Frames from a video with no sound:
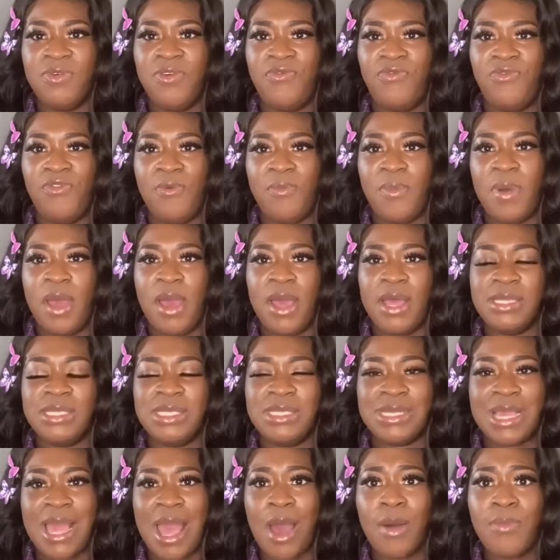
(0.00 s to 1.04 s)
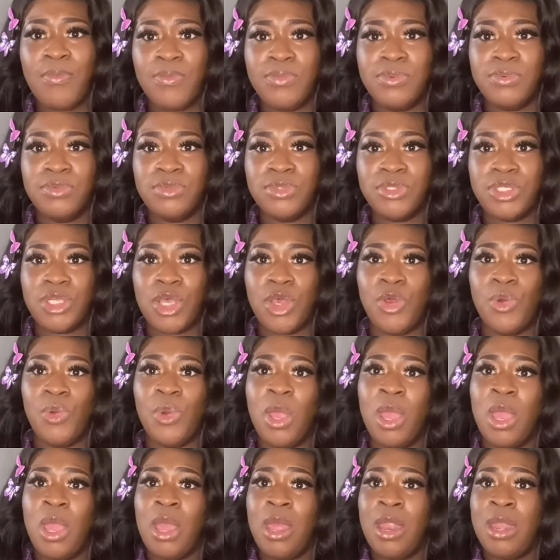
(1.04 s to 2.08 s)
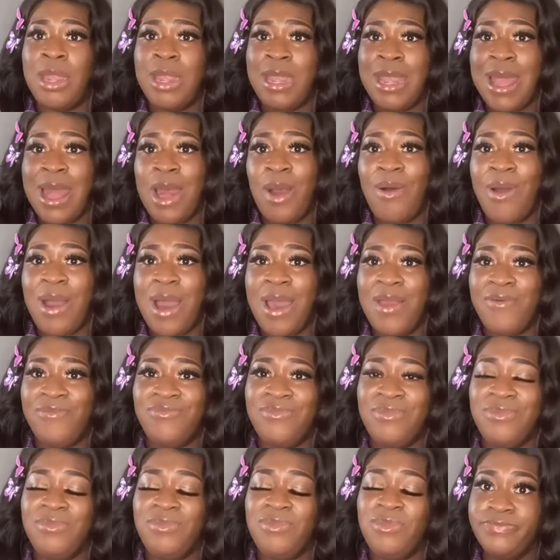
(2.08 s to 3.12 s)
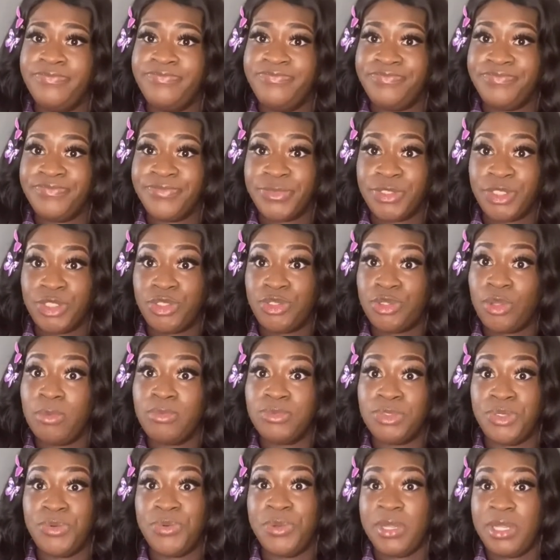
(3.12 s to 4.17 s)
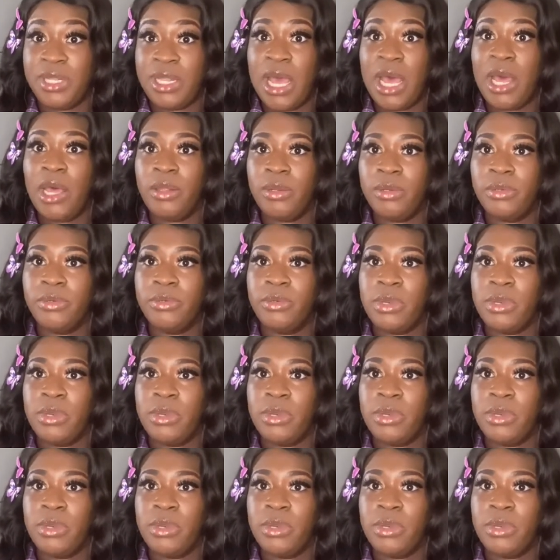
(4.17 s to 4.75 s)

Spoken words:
from her scalp. So now I've stopped doing that.